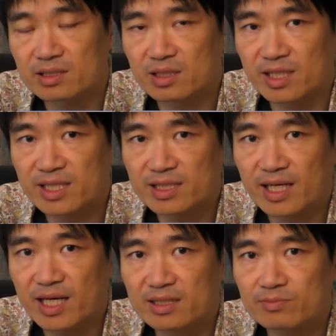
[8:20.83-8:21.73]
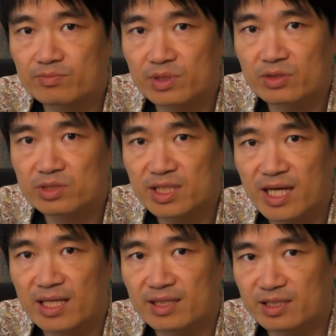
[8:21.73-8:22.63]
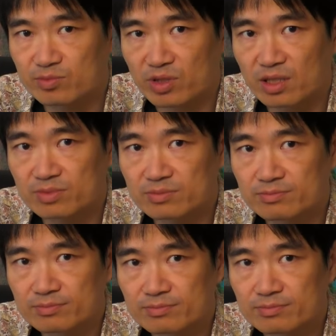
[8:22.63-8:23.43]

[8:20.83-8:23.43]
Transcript: her late dad both had that problem.